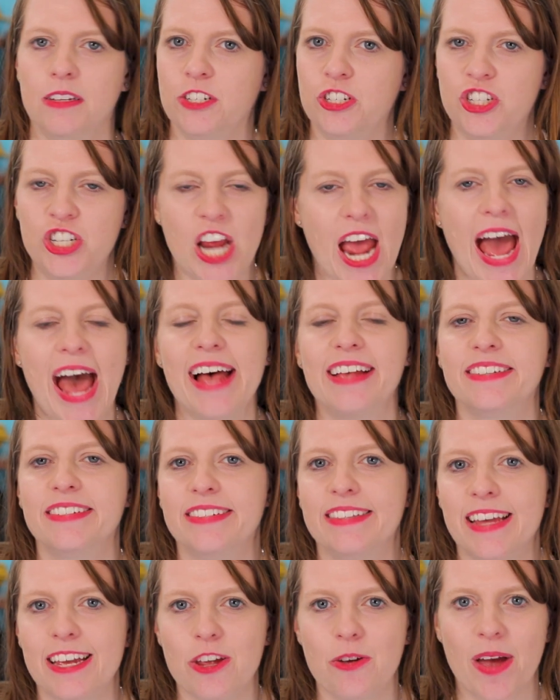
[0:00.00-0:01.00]

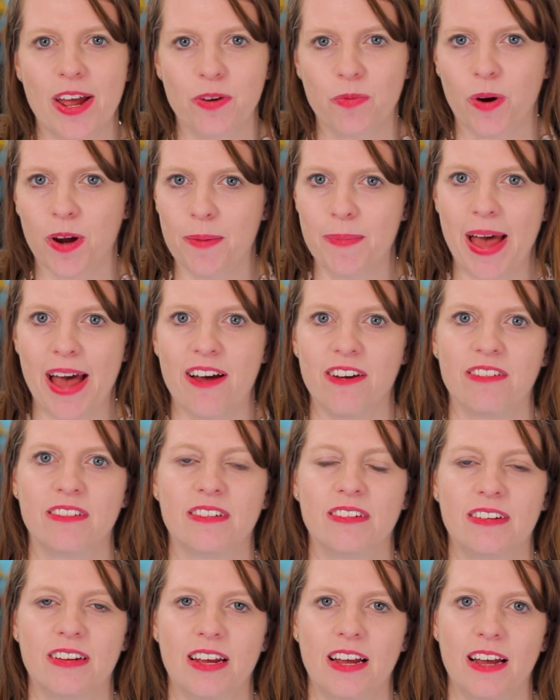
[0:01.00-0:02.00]
jazz that you had to worry about
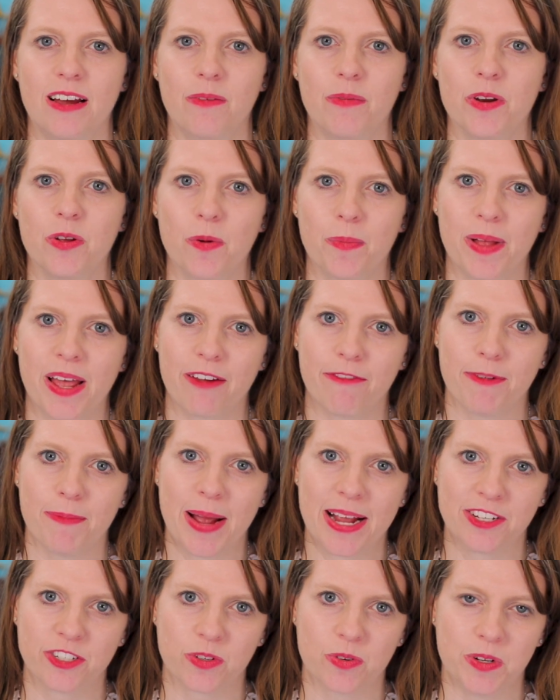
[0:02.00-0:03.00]
uh, when you were applying from
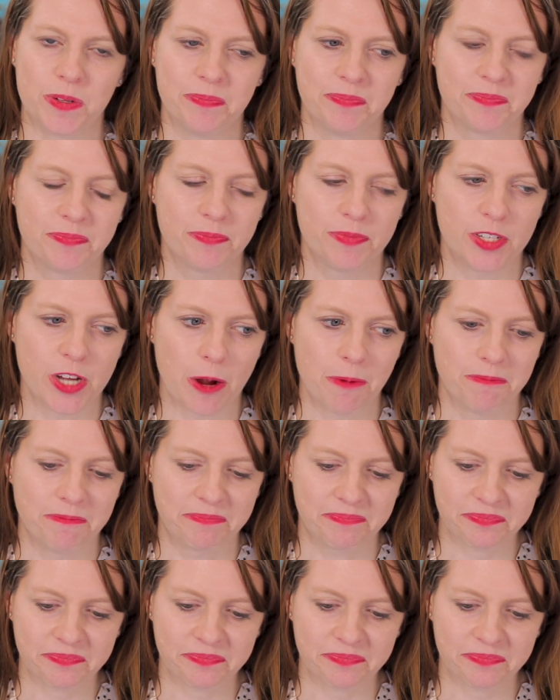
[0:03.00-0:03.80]
high school. So